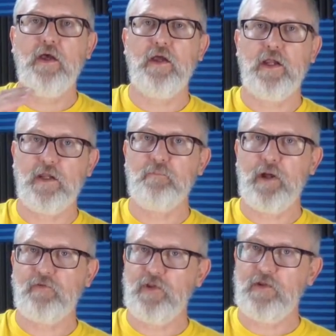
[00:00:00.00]
And in
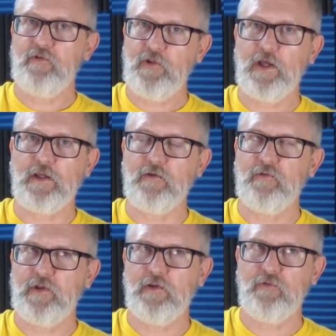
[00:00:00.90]
about 10 seconds,
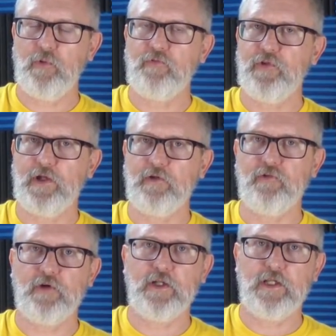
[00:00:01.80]
10, 12 seconds,
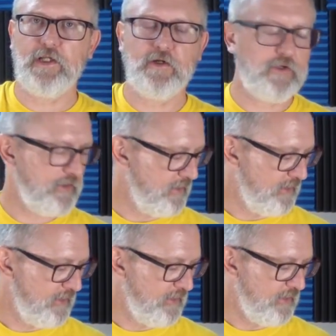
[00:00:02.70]
you're going to hear,
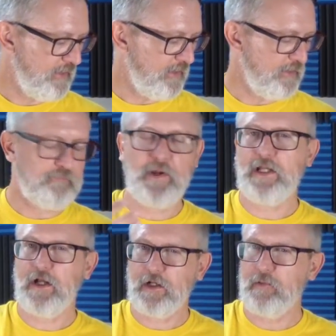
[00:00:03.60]
it may
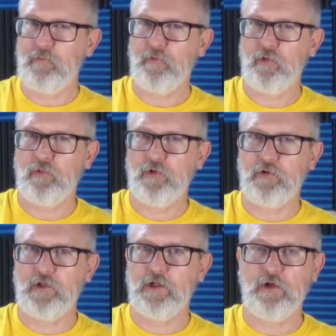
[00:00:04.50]
not come through real
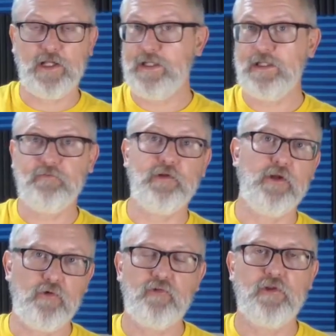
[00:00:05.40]
clear. I didn't even
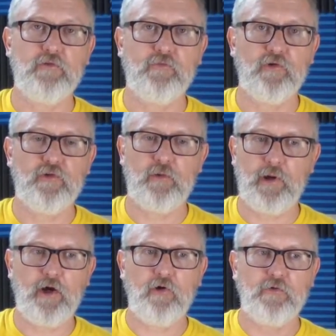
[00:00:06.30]
notice it the first time. I
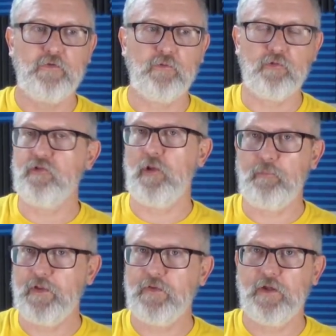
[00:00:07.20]
heard that there was
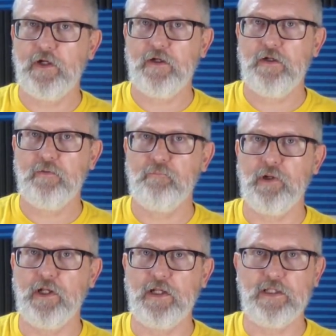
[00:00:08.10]
something there,
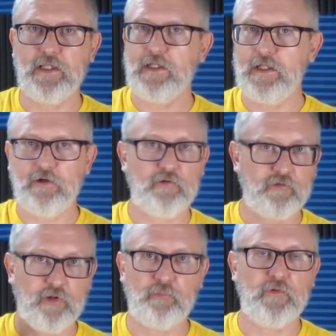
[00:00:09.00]
but I didn't hear it
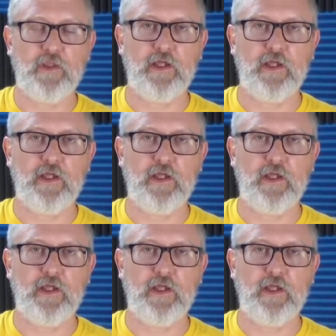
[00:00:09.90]
until I put the